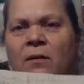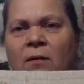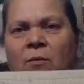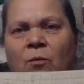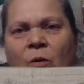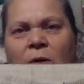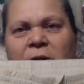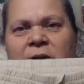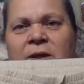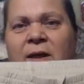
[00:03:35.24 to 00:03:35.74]

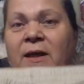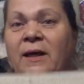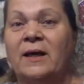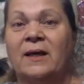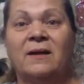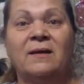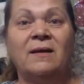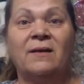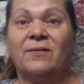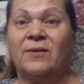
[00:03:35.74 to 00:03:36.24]
Once
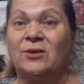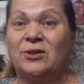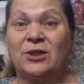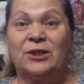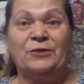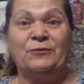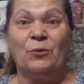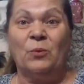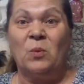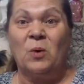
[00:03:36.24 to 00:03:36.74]
again, they're
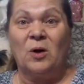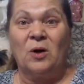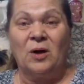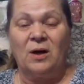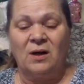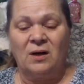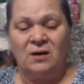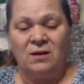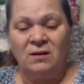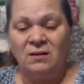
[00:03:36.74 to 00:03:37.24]
just for
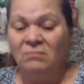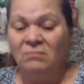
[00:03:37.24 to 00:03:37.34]
work.